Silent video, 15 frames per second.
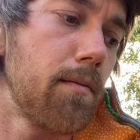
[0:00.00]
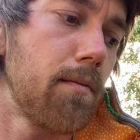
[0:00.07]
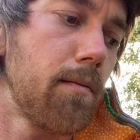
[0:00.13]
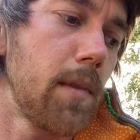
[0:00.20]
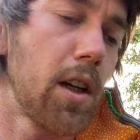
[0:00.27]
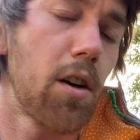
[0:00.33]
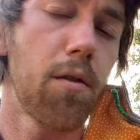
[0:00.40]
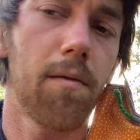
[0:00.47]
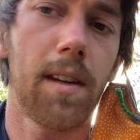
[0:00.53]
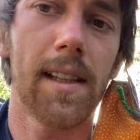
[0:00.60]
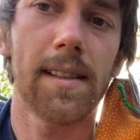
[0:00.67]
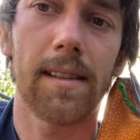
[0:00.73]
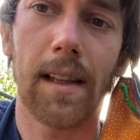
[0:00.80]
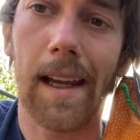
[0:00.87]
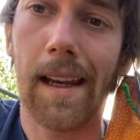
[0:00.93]

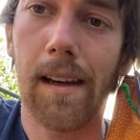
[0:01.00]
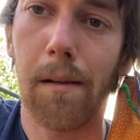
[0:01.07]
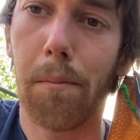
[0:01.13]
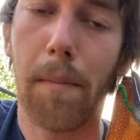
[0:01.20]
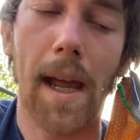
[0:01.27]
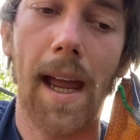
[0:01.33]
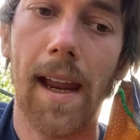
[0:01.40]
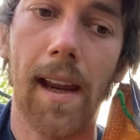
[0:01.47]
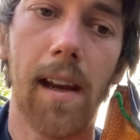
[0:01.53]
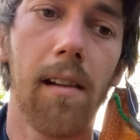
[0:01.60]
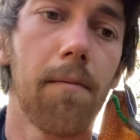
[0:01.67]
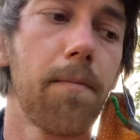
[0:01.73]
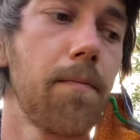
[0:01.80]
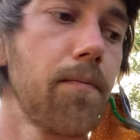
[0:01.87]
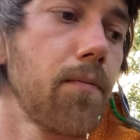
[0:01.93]
this late in May.
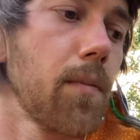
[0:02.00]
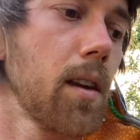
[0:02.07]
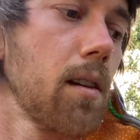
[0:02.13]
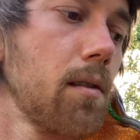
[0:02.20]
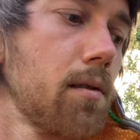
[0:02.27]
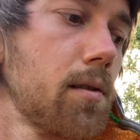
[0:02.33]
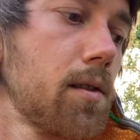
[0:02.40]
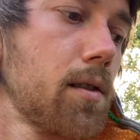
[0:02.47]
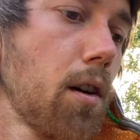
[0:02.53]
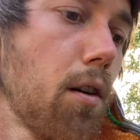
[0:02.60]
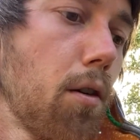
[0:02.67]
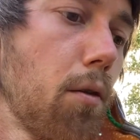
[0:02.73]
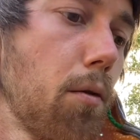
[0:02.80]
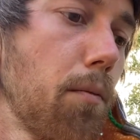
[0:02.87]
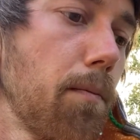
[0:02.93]

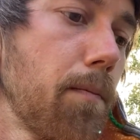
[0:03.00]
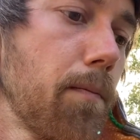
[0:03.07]
So